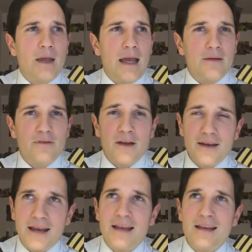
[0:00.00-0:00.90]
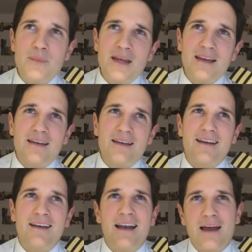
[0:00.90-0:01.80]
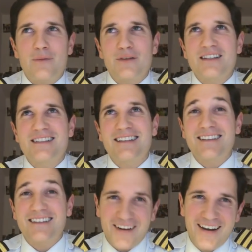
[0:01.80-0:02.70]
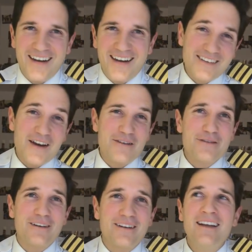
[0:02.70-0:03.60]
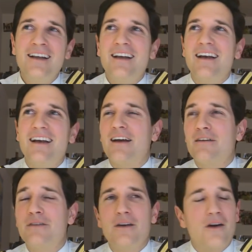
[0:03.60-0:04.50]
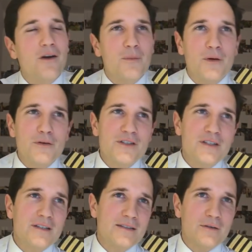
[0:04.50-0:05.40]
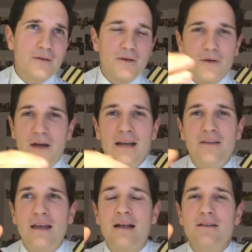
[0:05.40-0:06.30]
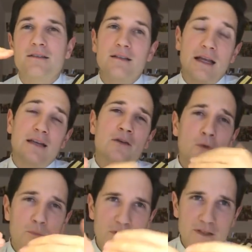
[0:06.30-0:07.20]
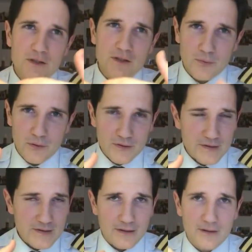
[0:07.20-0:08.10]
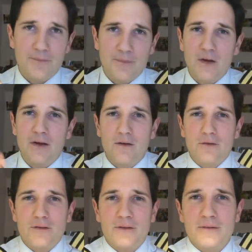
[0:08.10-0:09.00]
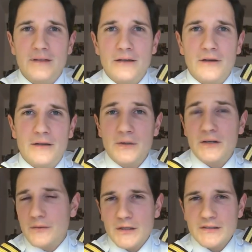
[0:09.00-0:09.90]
flying an NDB in an Airbus is great fun. VR approaches or anything else like non-position approaches are a lot of fun. They're great, but because they're